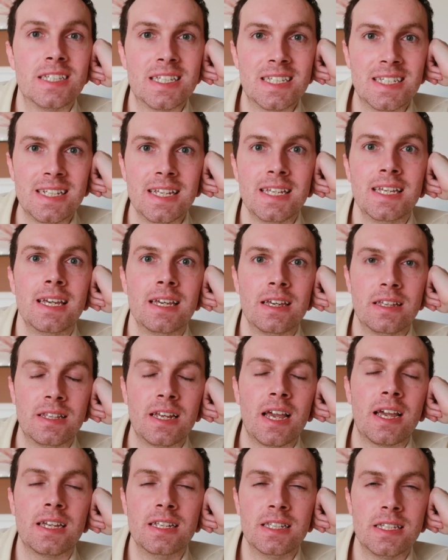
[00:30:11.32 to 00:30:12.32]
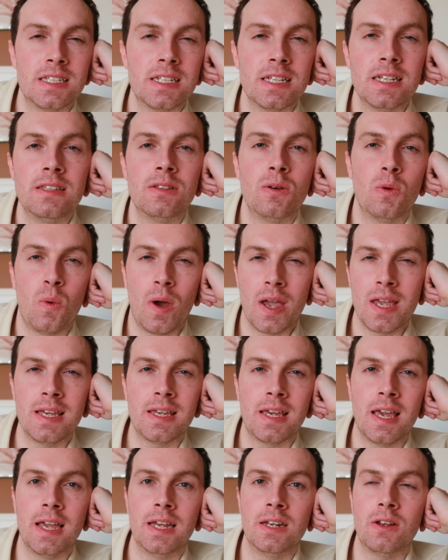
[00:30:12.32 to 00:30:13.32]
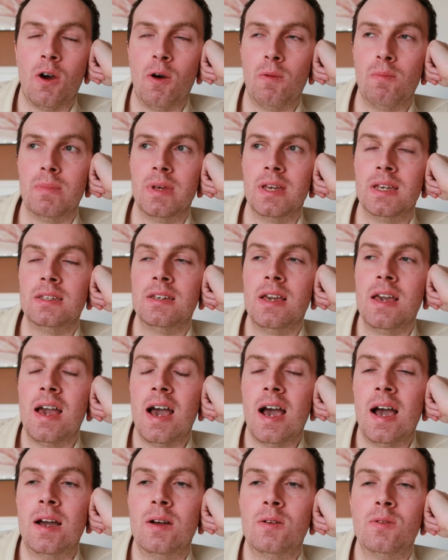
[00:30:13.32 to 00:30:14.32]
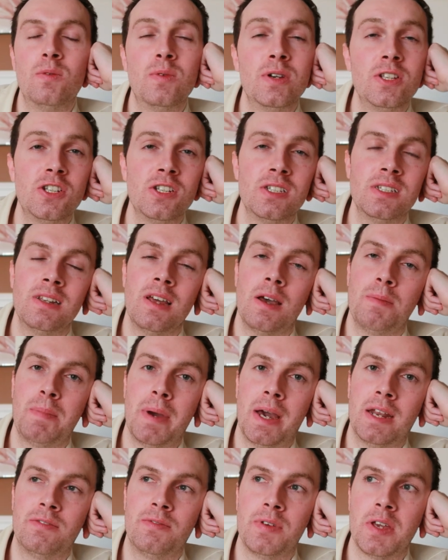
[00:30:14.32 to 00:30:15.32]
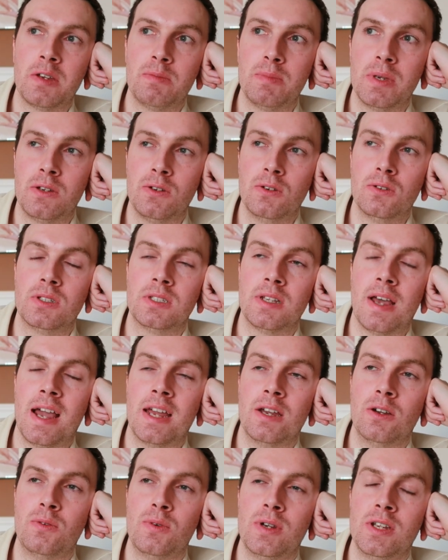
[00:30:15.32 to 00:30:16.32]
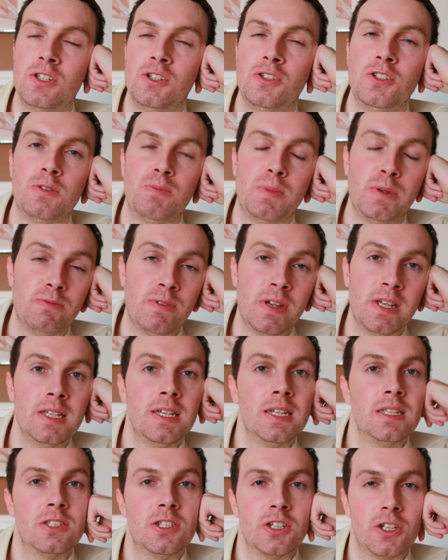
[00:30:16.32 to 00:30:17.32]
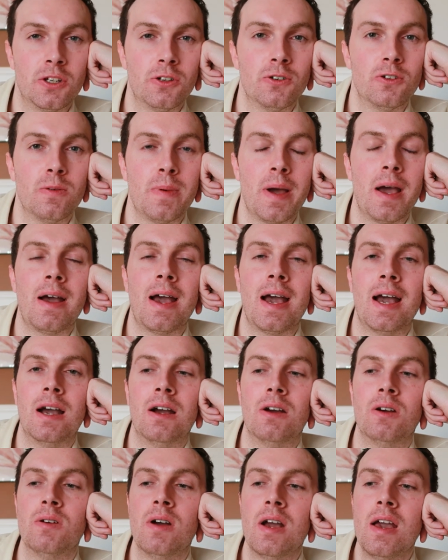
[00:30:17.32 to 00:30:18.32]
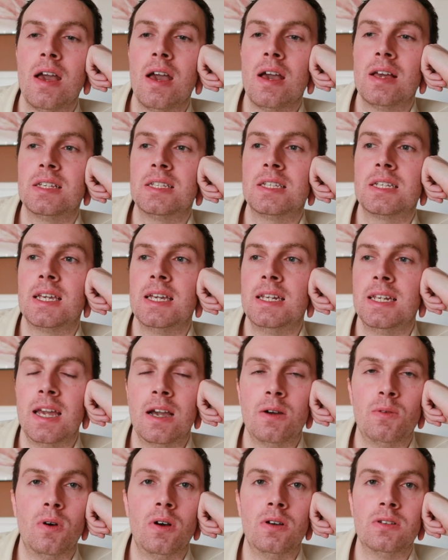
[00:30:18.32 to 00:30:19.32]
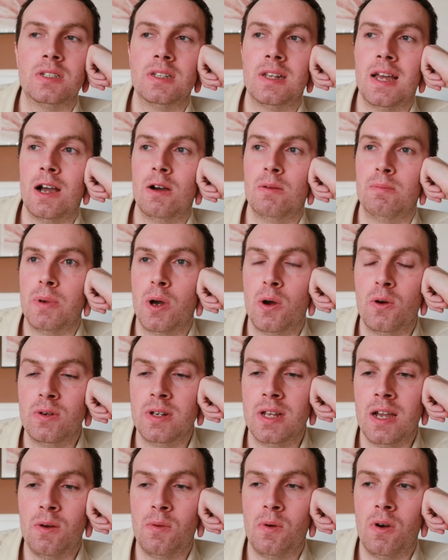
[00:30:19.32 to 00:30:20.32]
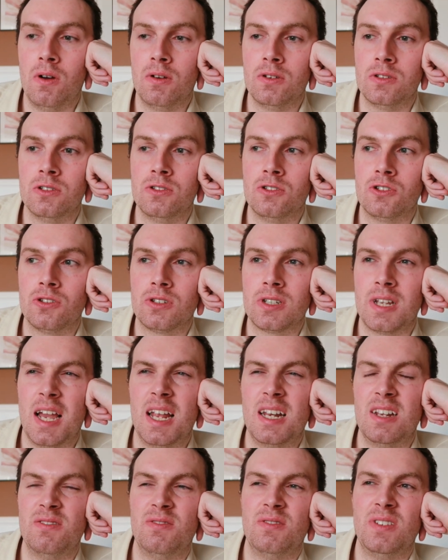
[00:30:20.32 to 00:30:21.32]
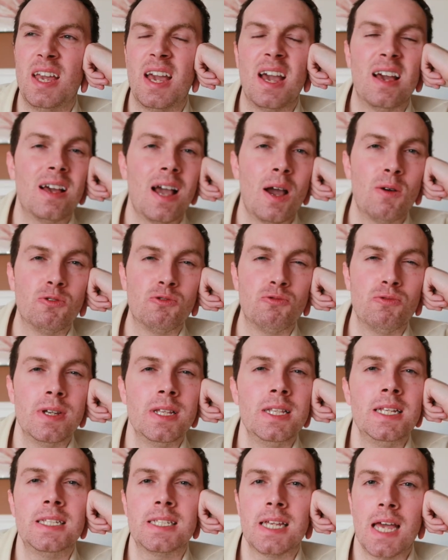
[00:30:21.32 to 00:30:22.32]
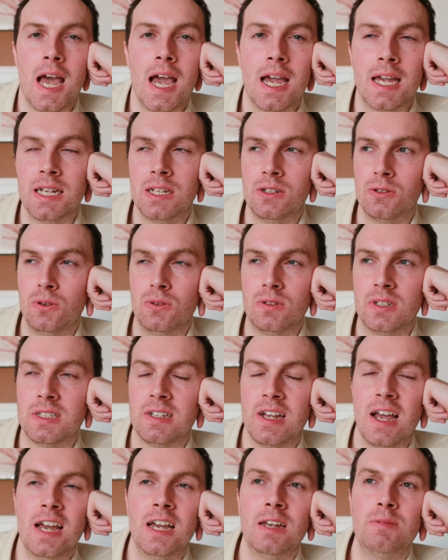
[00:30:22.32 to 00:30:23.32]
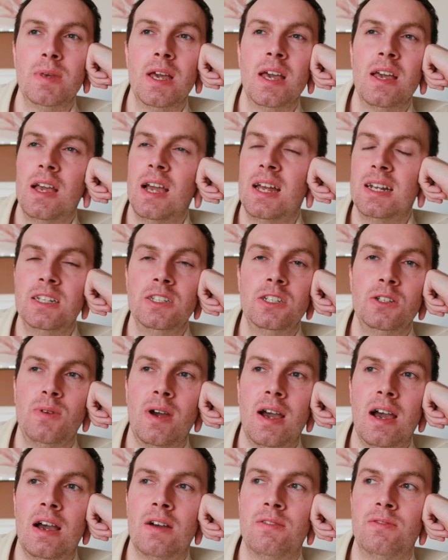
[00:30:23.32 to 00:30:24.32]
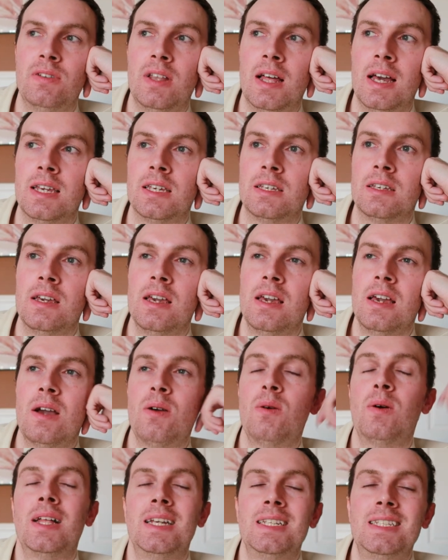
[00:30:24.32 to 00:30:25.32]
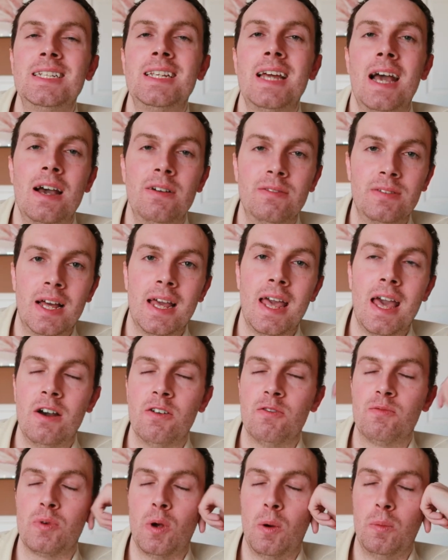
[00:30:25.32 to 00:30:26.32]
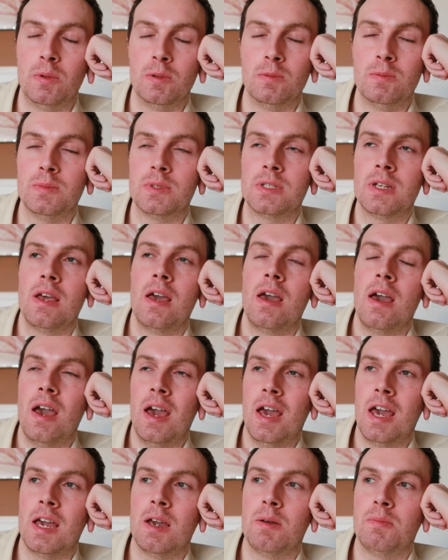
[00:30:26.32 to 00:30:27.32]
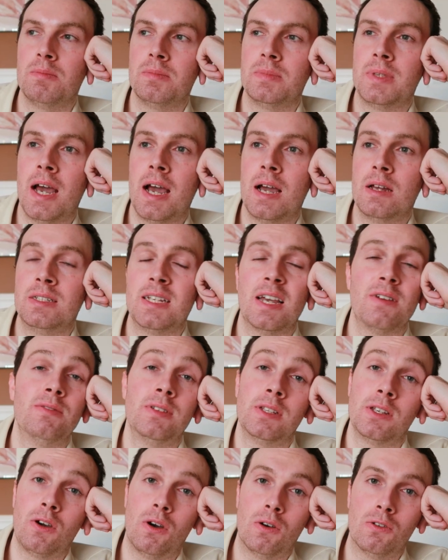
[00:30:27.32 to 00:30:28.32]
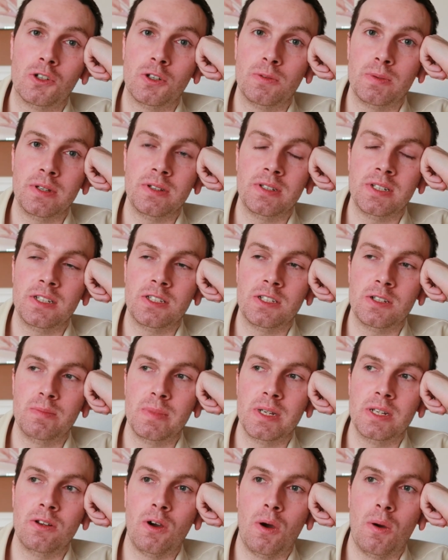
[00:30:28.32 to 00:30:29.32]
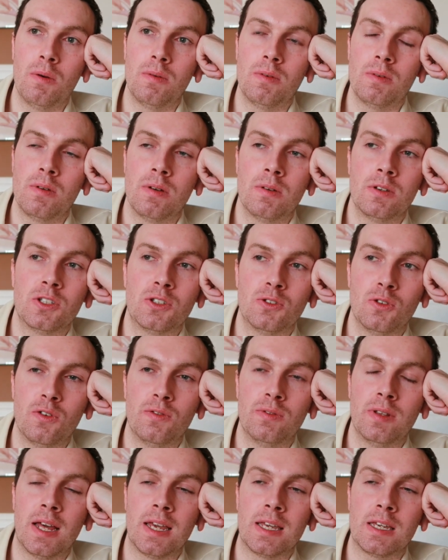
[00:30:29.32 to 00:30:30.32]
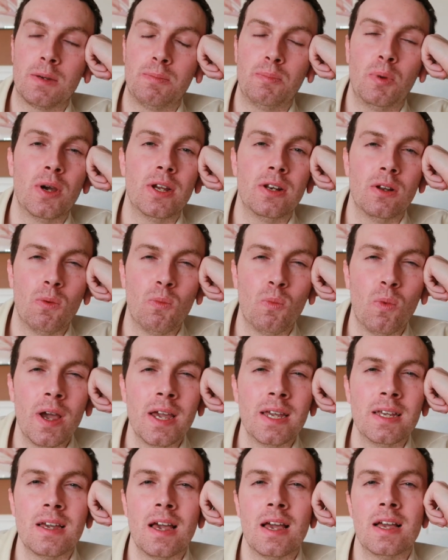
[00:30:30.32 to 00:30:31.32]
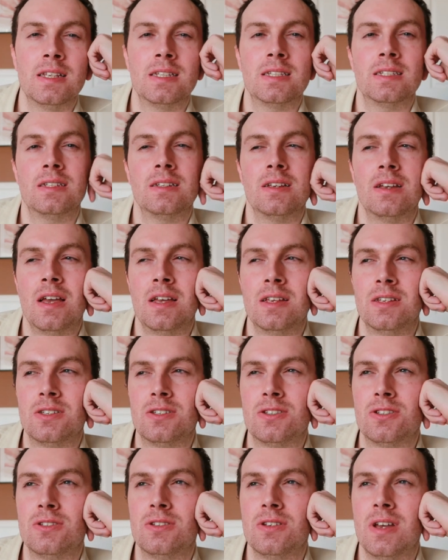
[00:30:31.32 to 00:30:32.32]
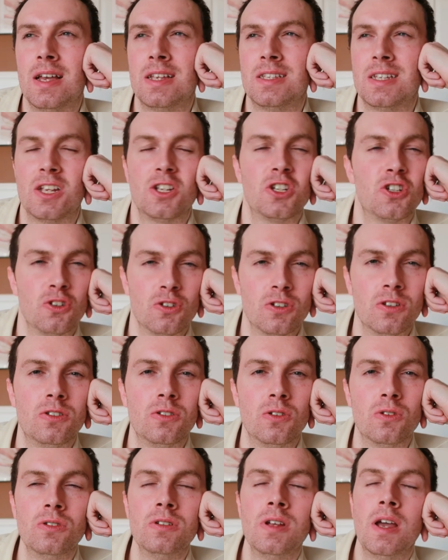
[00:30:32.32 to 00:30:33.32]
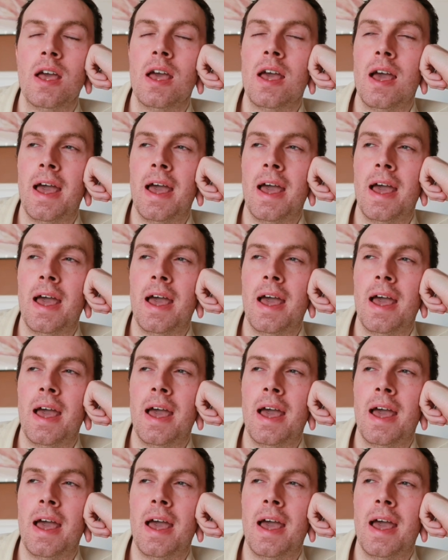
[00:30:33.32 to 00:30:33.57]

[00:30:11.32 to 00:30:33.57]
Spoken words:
see it. I can see the weight gain on me, which isn't a bad thing because I always used to be really insecure about how skinny I was and how bony I was, and just kind of, yeah, I was really tired all the time. And I do have like, oh, I did have like health problems that definitely contributed to me not sort of like putting on weight as I should have done.